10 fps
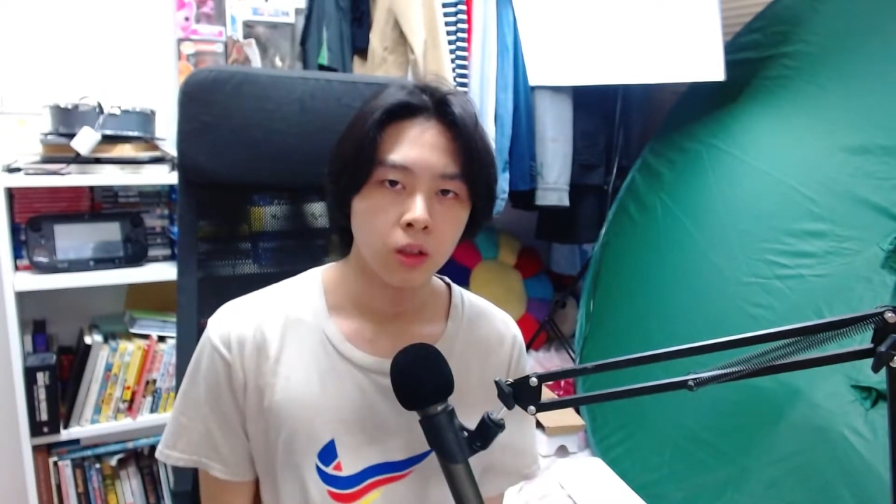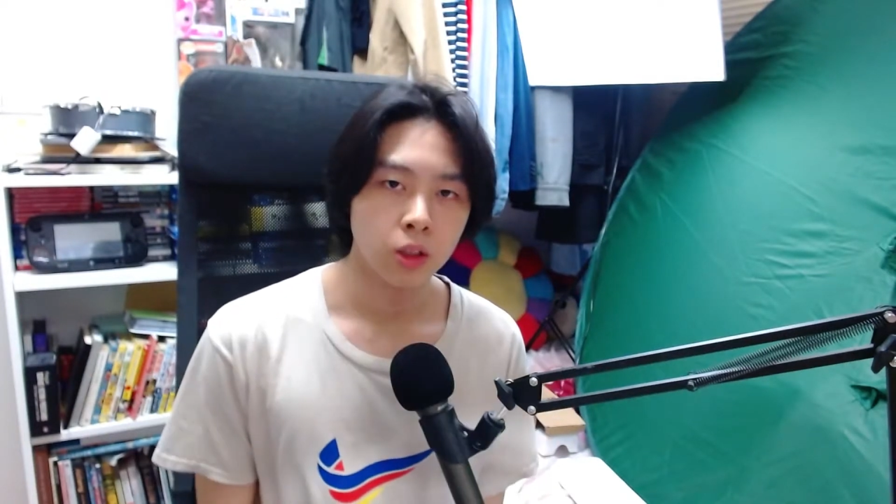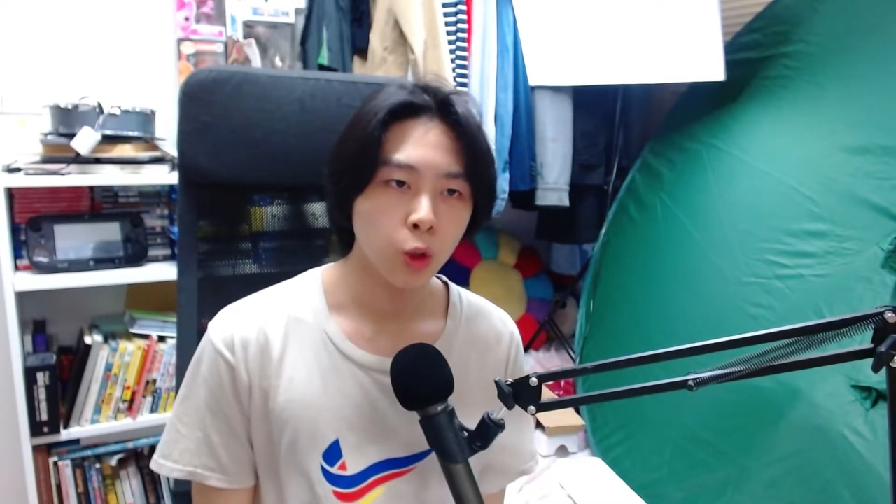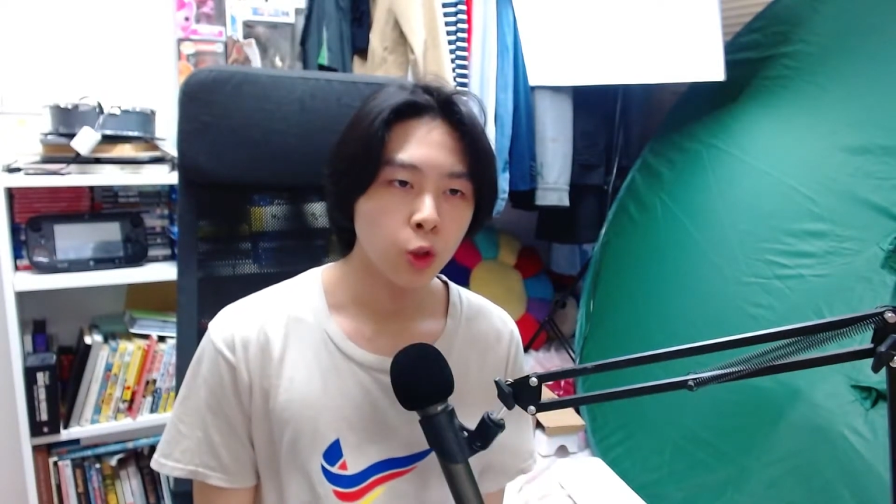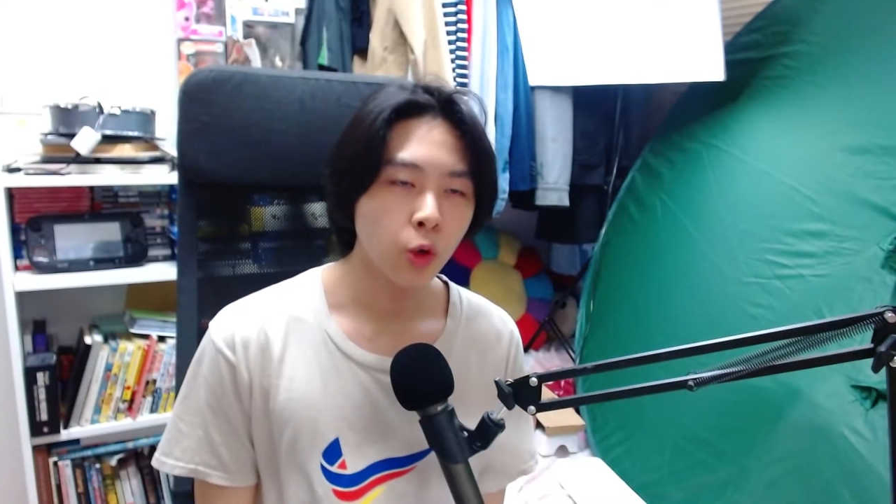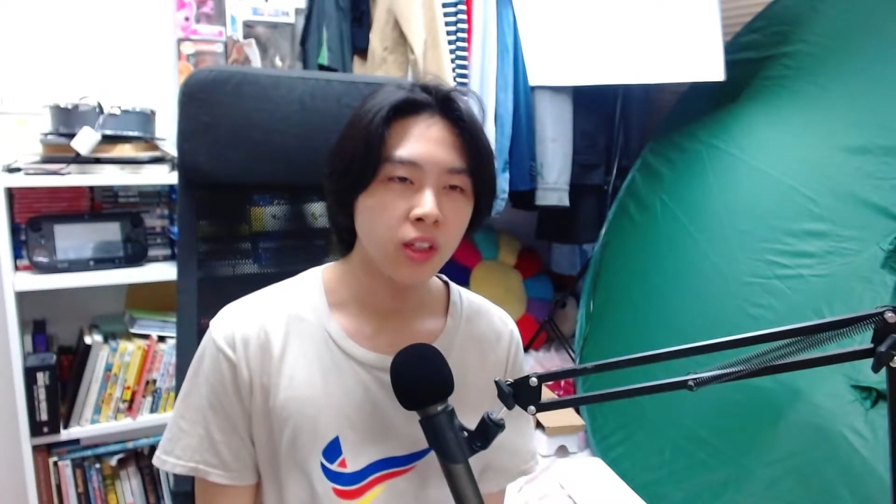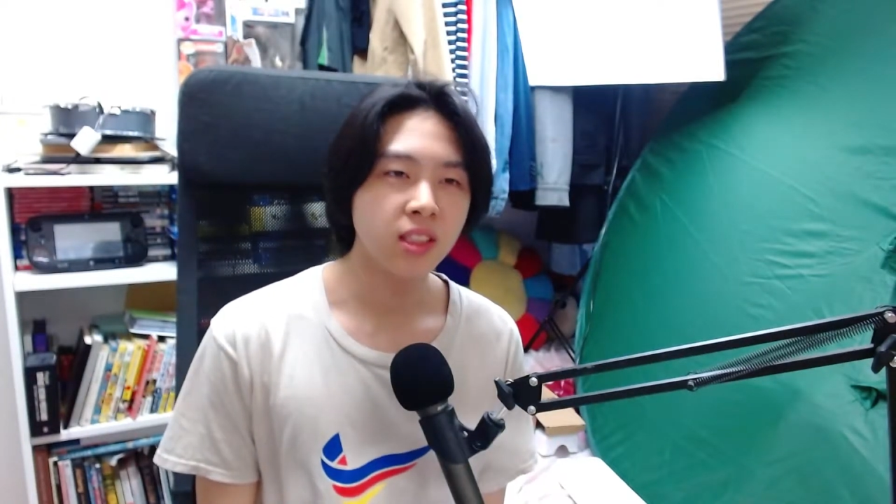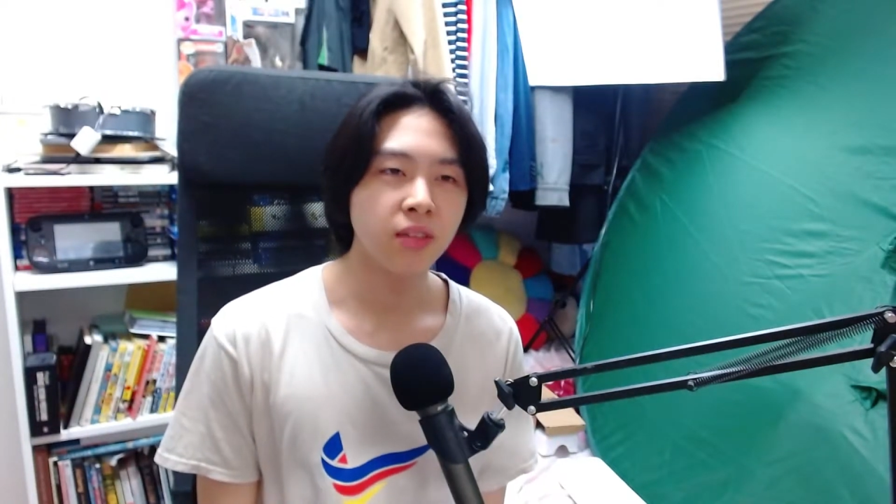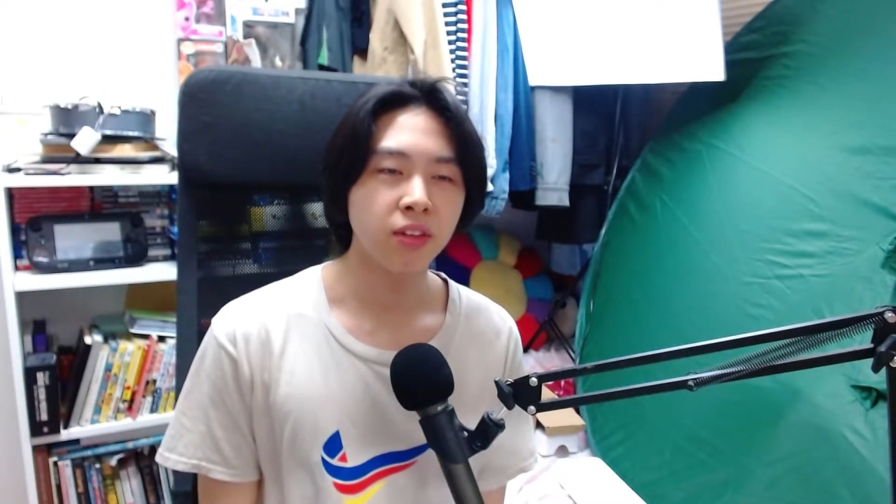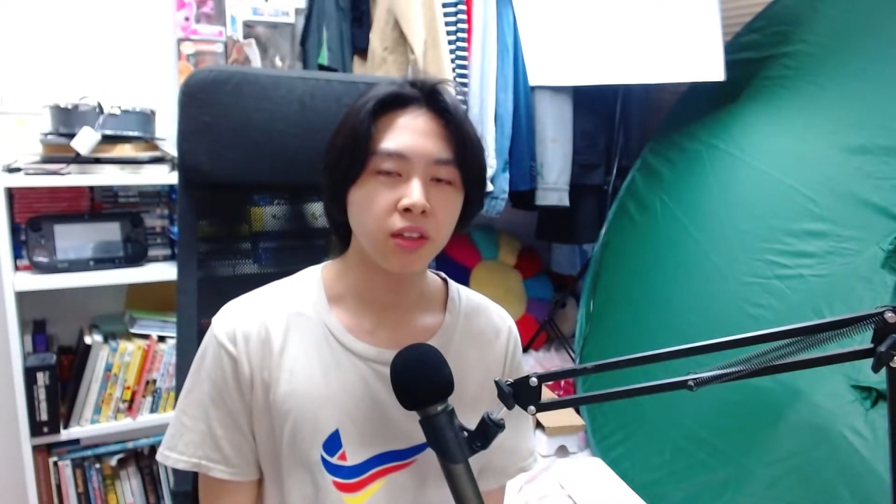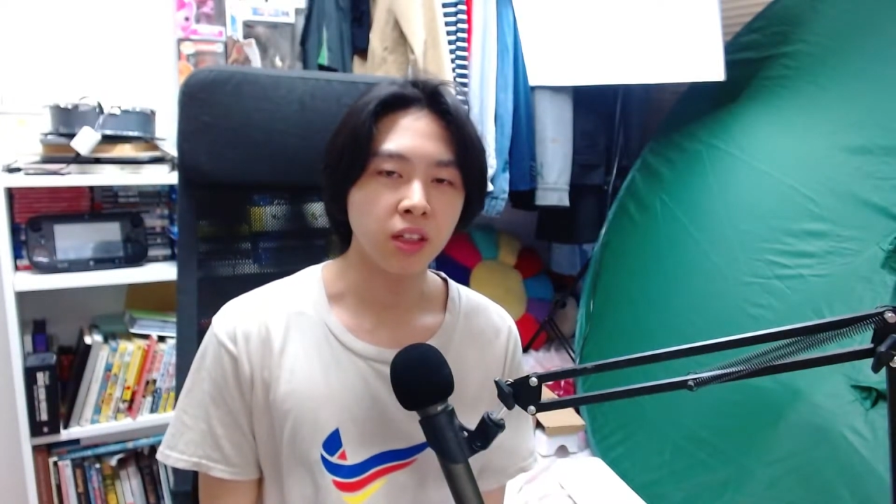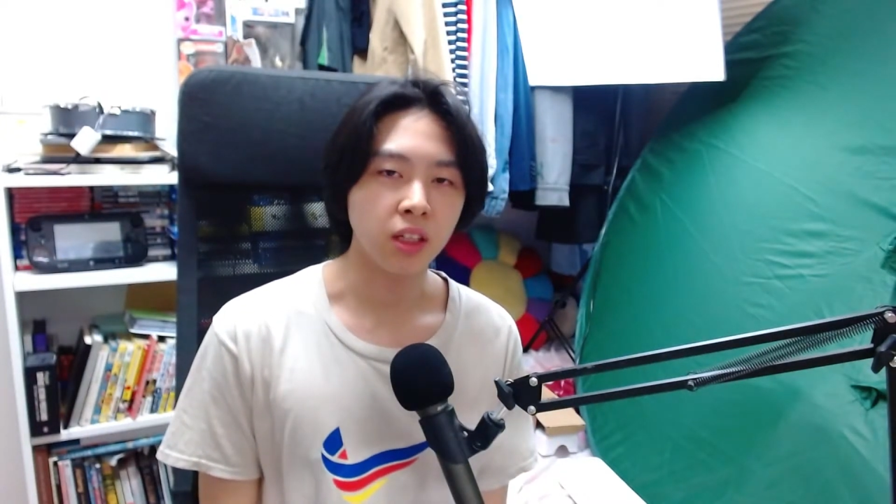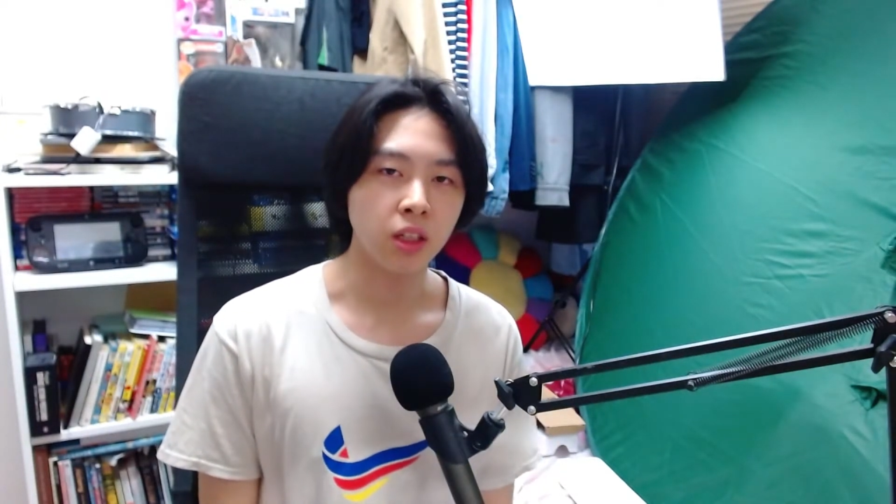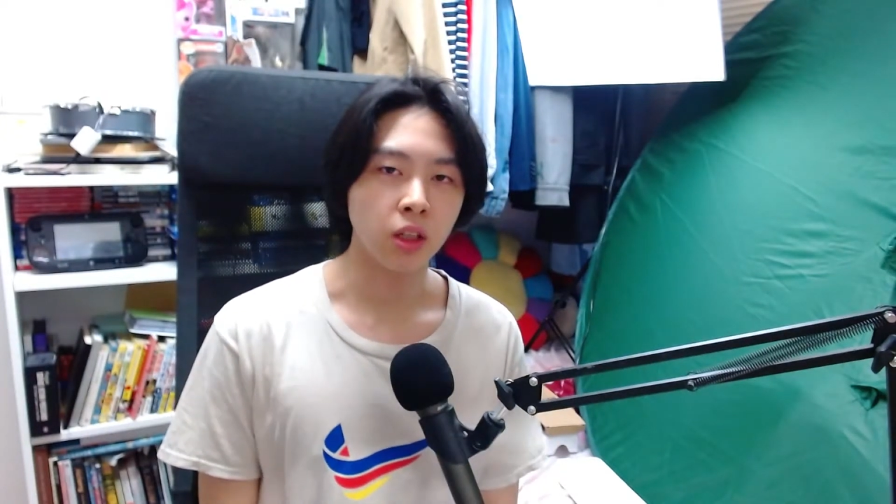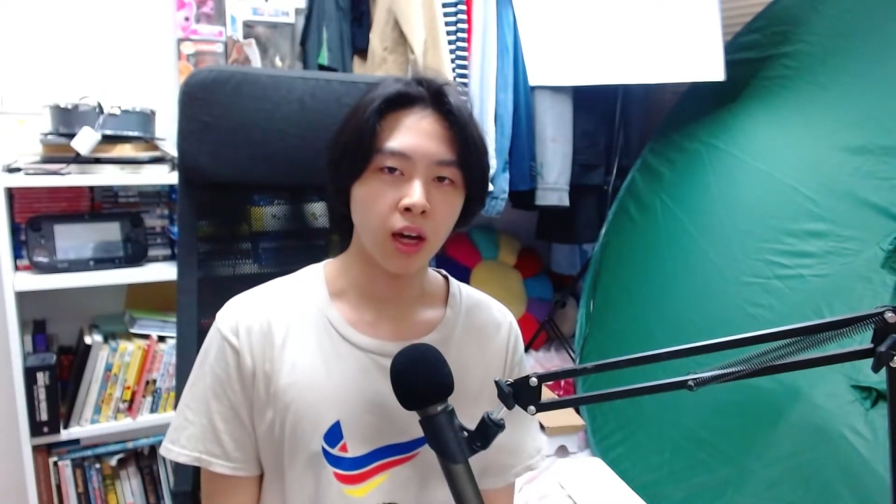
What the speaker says: So in 2017,